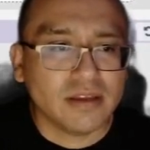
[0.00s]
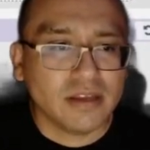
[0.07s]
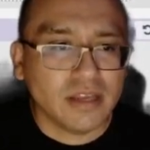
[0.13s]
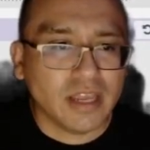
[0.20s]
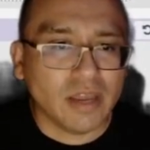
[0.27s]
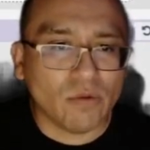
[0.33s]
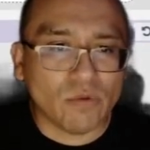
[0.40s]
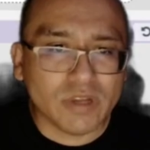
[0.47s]

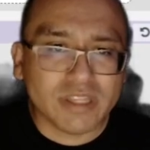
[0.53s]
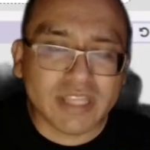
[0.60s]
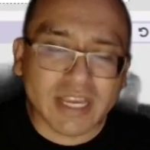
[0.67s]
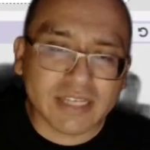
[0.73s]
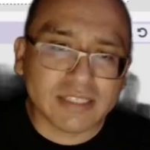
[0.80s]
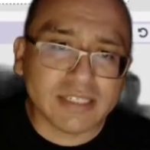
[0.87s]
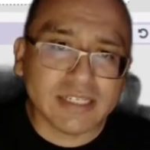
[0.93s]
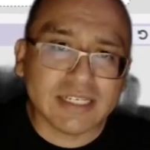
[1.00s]
and what
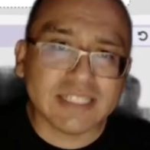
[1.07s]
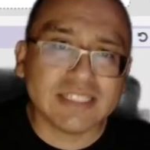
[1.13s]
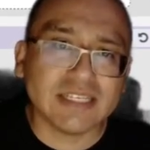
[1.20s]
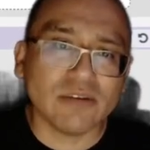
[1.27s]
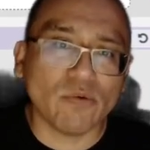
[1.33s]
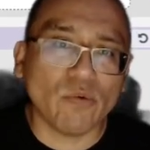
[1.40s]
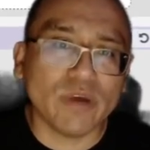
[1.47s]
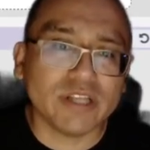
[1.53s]
that did is
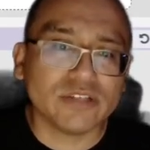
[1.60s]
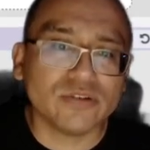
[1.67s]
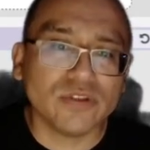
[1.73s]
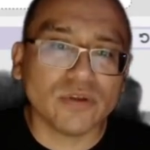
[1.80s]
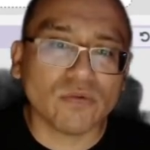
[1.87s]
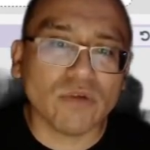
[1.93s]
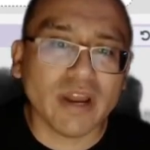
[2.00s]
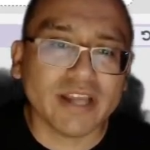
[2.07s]
it went to
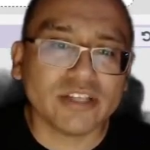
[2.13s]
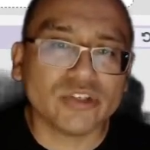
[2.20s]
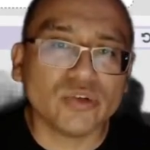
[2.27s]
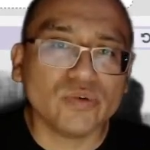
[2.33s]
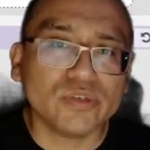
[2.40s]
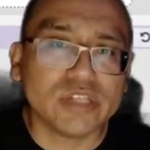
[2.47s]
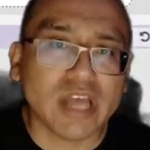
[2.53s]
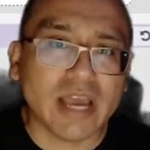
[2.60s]
the right
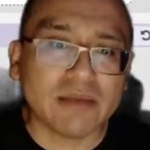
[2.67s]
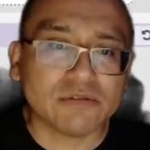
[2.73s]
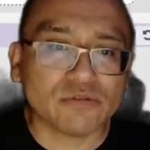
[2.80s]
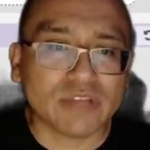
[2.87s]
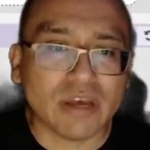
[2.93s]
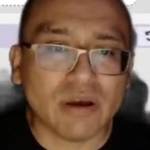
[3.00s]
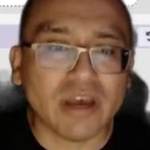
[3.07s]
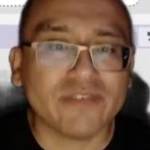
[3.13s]
2 times
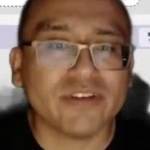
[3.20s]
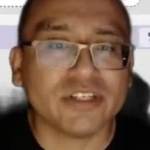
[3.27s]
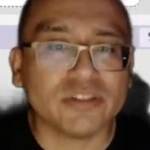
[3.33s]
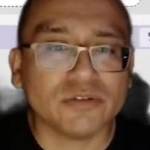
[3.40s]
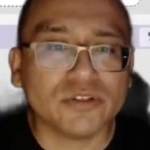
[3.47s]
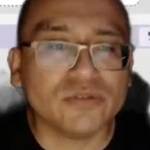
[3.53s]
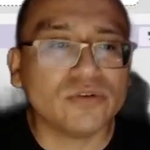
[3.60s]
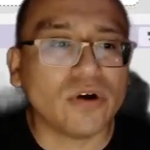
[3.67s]
without having to
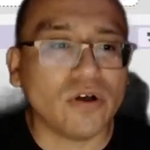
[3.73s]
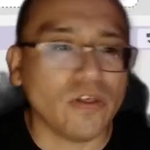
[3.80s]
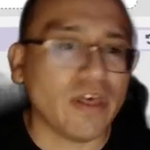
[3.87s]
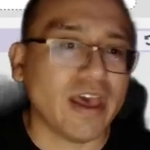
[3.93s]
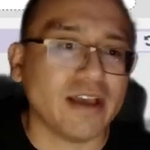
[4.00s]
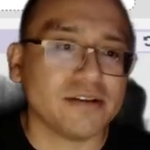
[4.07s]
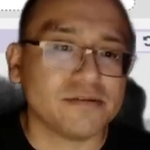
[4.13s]
do all that.